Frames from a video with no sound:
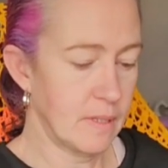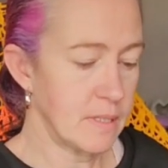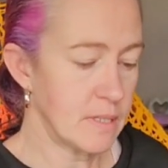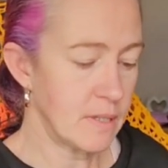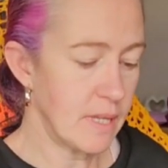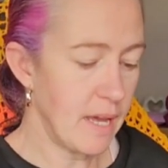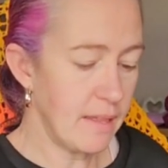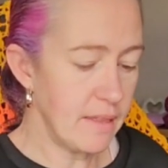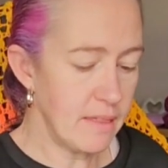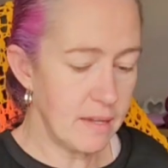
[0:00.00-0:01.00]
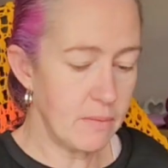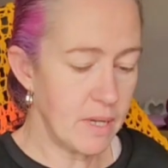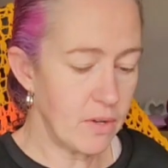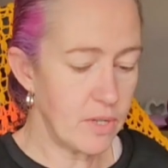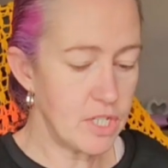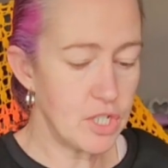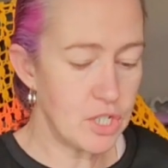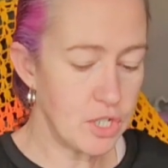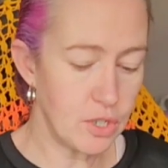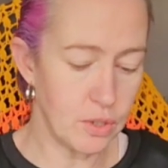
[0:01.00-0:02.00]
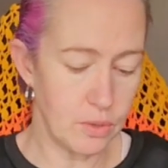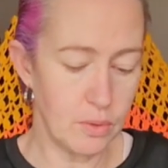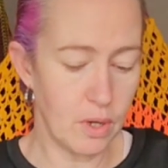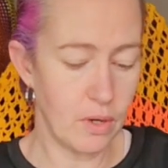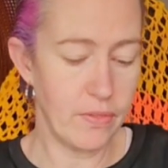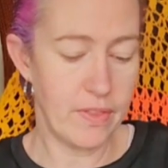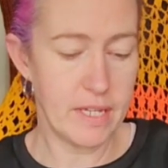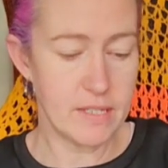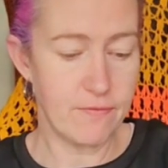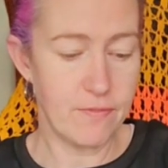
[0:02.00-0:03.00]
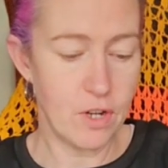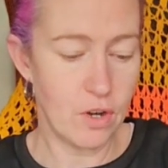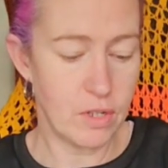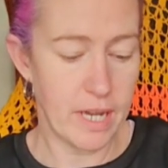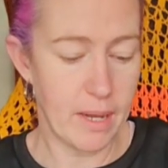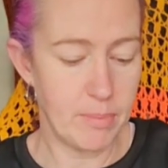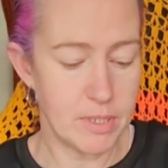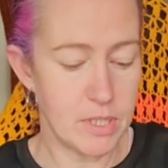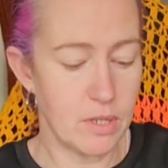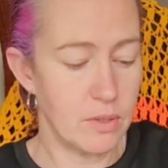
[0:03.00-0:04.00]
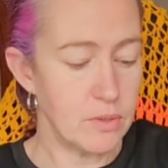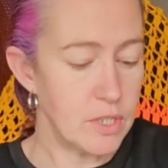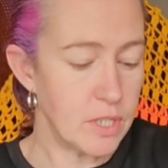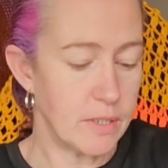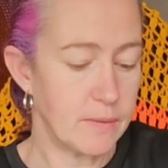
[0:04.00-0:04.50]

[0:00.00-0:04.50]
So the other thing we're going to do on this vlog episode